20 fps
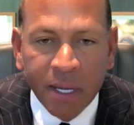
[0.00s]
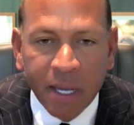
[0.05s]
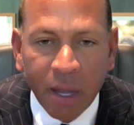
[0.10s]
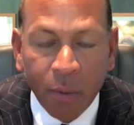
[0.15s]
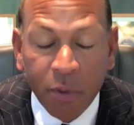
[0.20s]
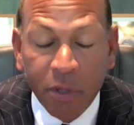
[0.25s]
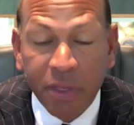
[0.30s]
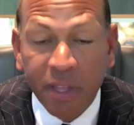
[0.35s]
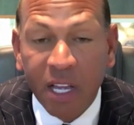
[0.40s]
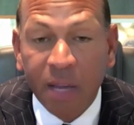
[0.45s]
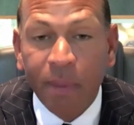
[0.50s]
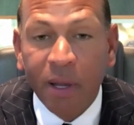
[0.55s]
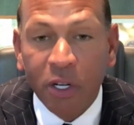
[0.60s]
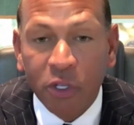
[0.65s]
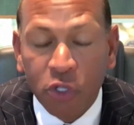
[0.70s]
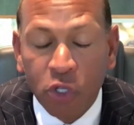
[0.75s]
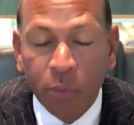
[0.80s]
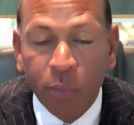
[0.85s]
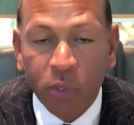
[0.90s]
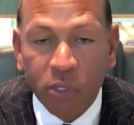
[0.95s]
And when you think about
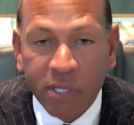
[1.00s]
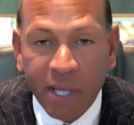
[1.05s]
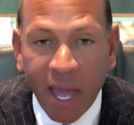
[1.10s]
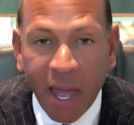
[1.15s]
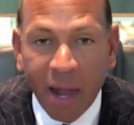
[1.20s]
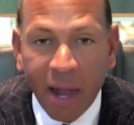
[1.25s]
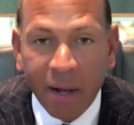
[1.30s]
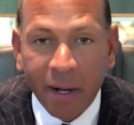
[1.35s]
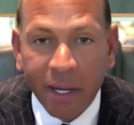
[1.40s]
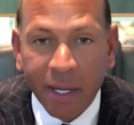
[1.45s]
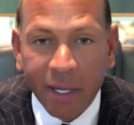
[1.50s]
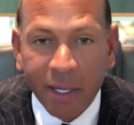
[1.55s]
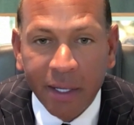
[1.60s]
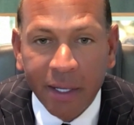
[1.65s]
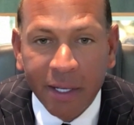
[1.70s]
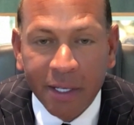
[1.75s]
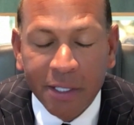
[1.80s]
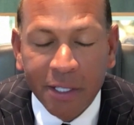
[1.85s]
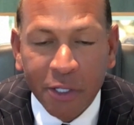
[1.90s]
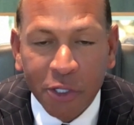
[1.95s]
a Super
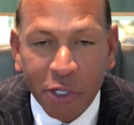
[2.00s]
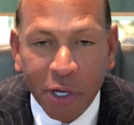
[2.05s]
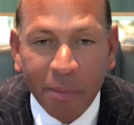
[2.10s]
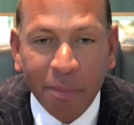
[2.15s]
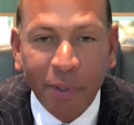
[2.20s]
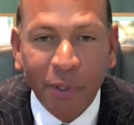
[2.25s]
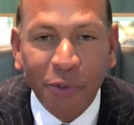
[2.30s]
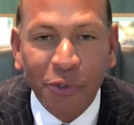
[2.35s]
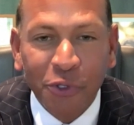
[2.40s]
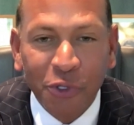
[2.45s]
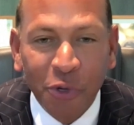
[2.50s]
Saturday, is a jumbo